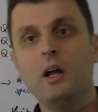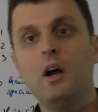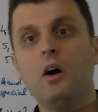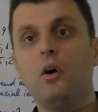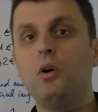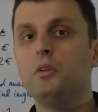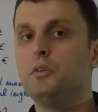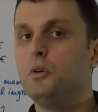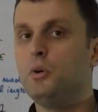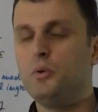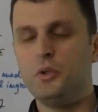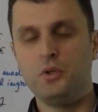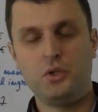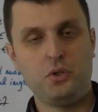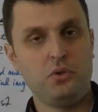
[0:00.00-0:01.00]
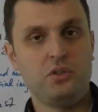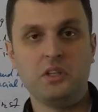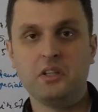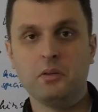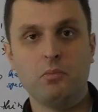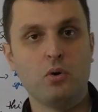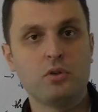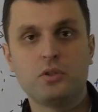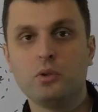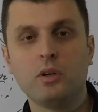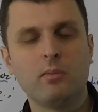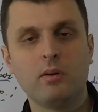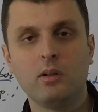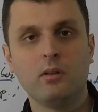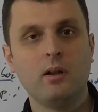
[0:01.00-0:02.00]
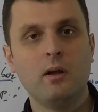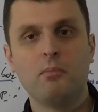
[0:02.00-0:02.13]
although you're choosing the most suitable